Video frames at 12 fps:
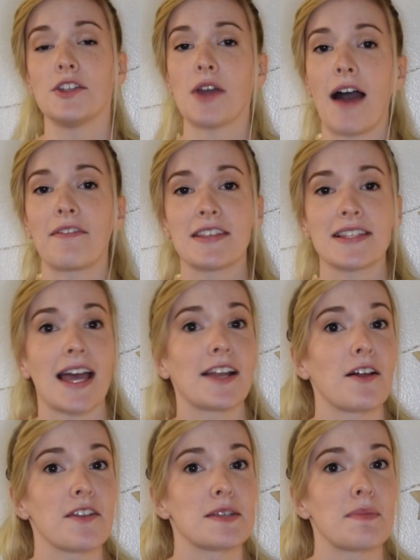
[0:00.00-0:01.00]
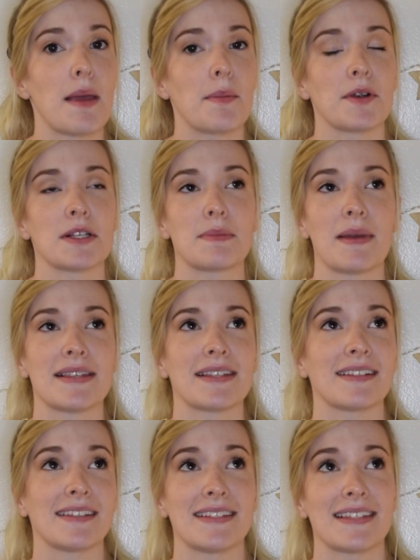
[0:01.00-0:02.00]
You have to sign all these papers
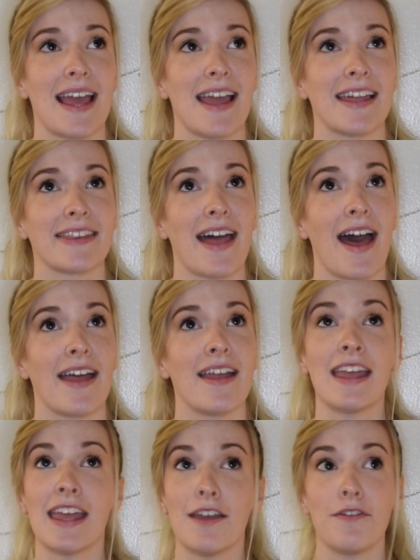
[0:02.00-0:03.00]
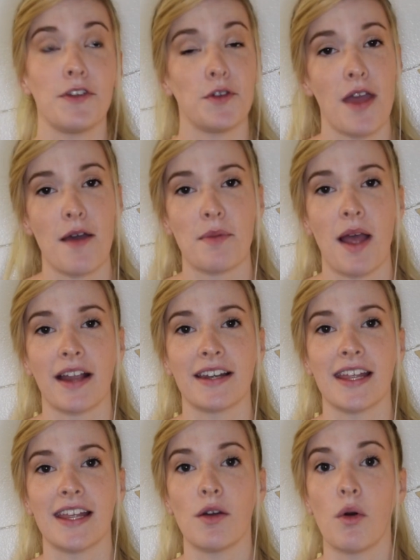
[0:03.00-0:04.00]
basically saying that if you get
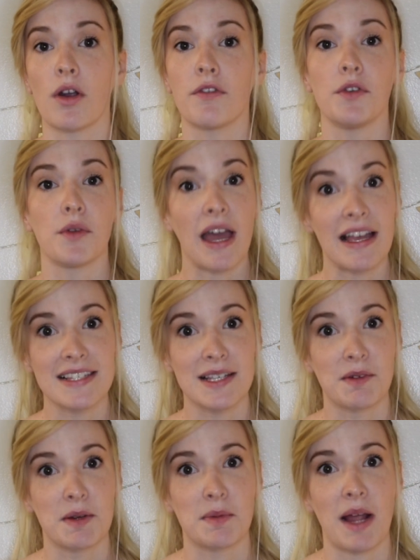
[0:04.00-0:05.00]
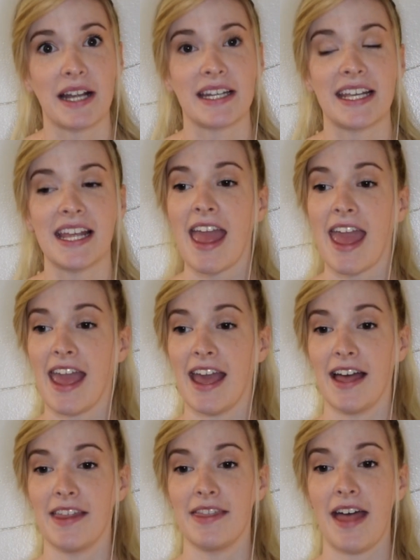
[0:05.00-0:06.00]
pregnant, or if you get someone pregnant
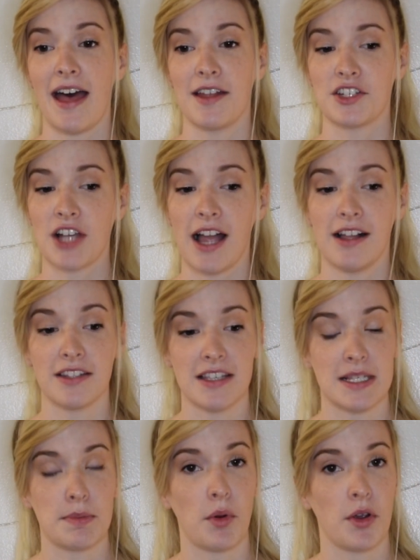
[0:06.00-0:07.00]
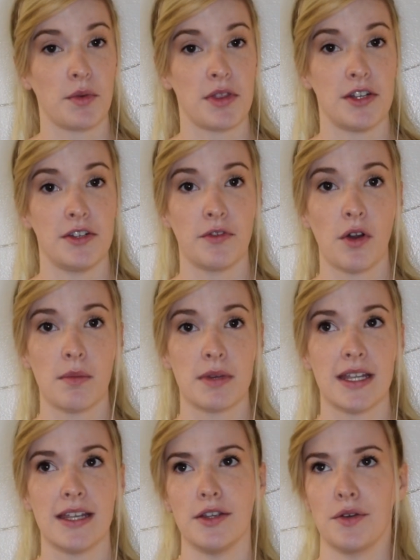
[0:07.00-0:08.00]
and that child is born with a
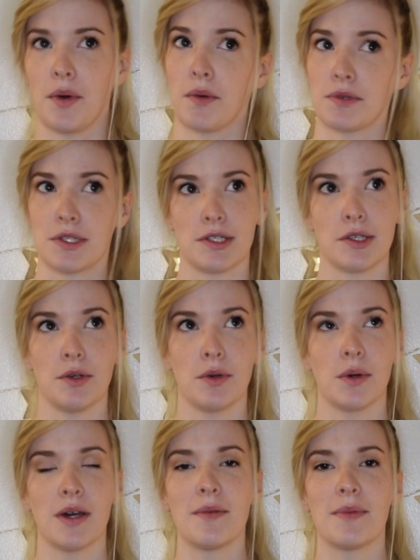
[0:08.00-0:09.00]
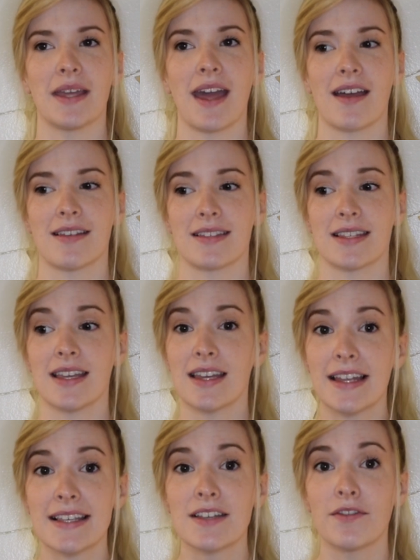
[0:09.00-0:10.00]
deformity, you won't sue, because
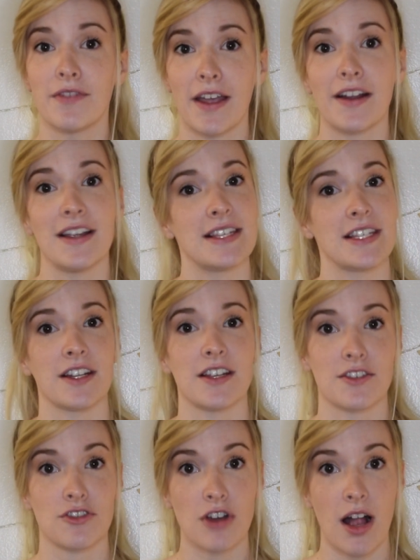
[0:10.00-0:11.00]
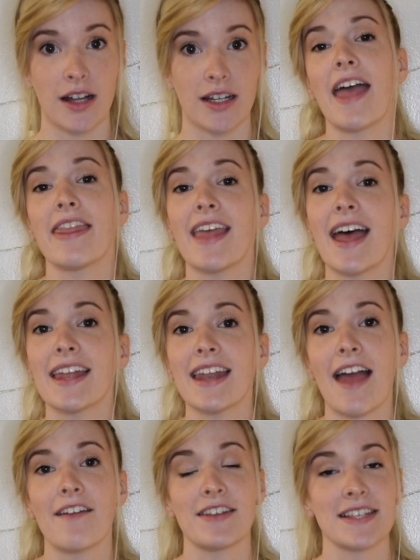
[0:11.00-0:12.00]
it is a very serious drug. And then
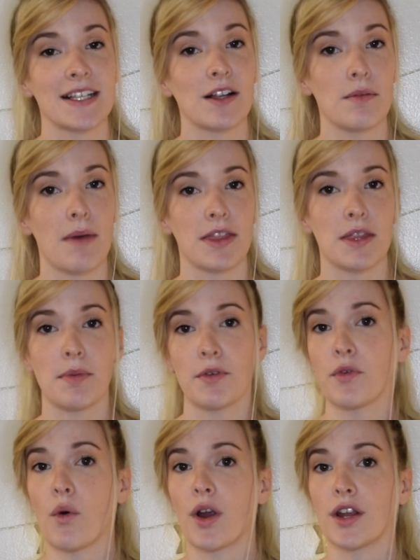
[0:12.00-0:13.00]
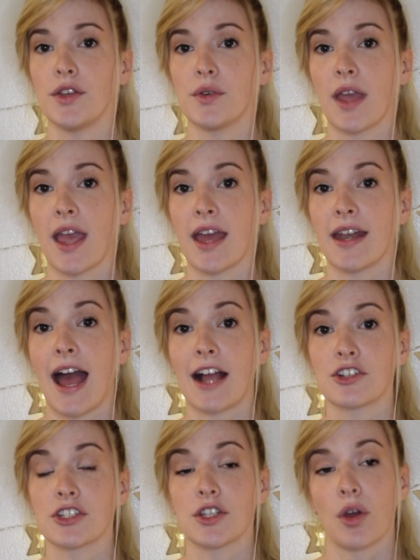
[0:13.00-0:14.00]
every single month before you can
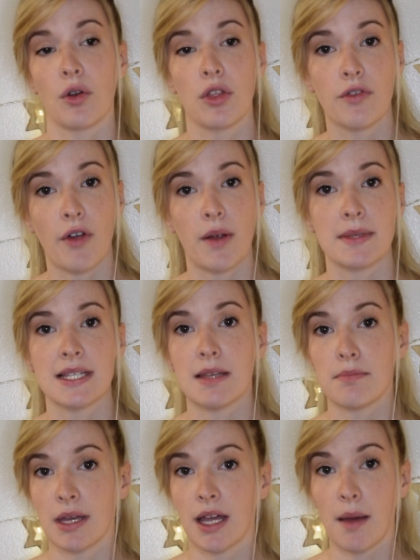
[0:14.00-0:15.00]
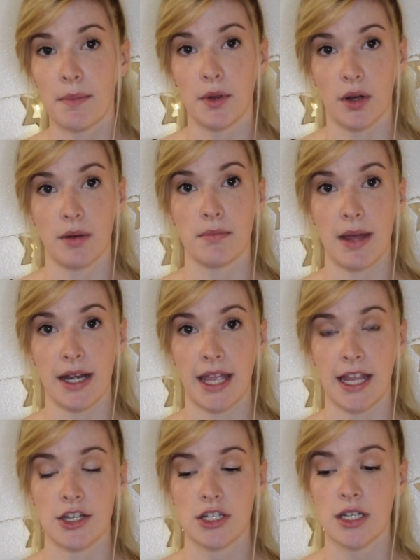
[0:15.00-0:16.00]
actually go to the pharmacy and pick up your medication,
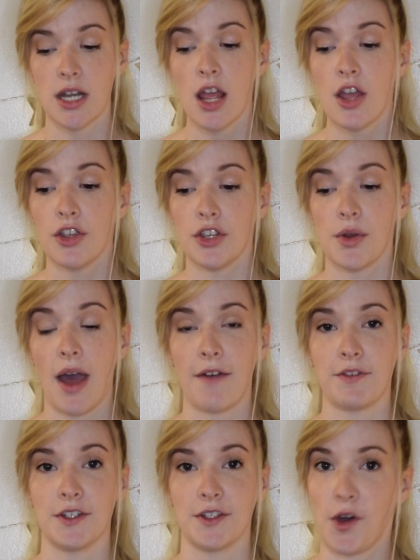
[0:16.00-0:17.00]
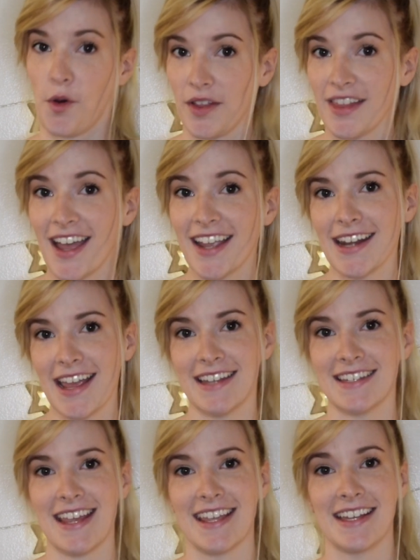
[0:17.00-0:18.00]
you have to go online
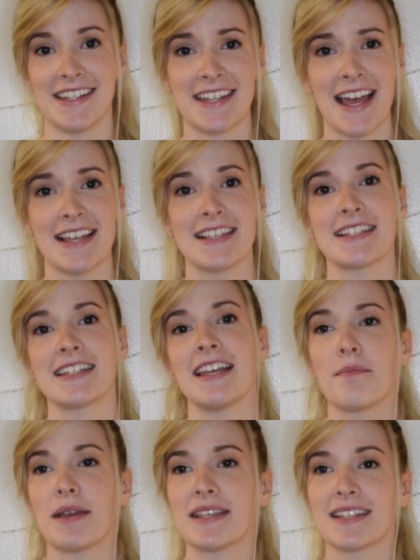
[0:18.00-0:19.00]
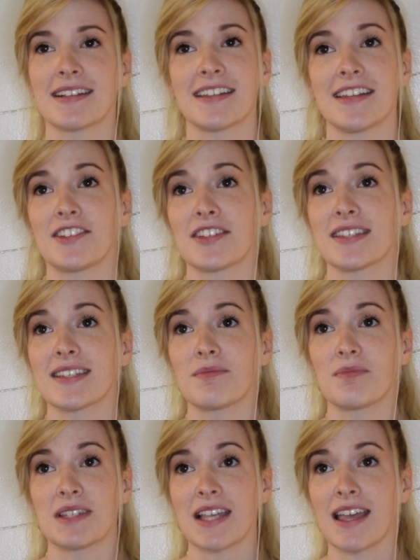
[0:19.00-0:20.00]
and take a test, basically
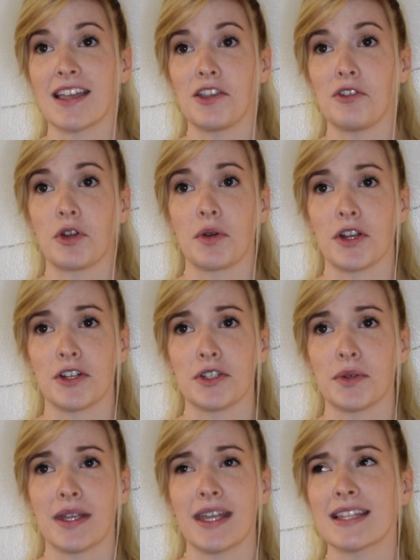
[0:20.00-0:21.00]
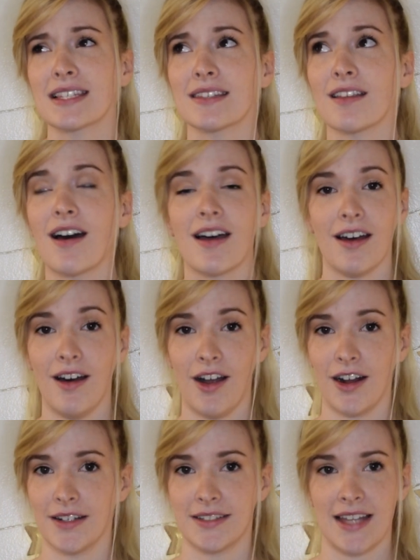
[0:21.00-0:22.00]
just saying you know what you're doing. It's not a
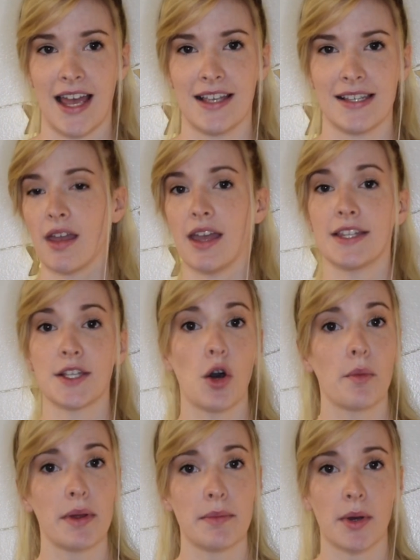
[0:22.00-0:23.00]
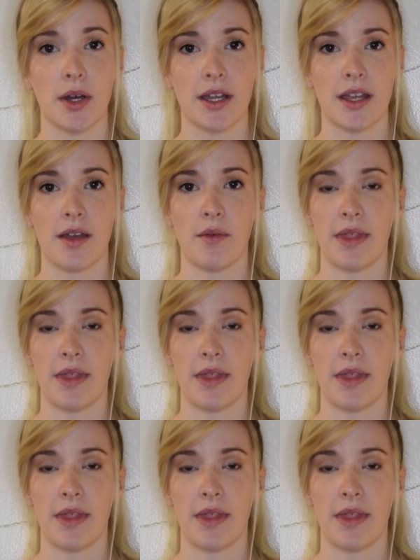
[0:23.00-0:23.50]
hard test. It's open book.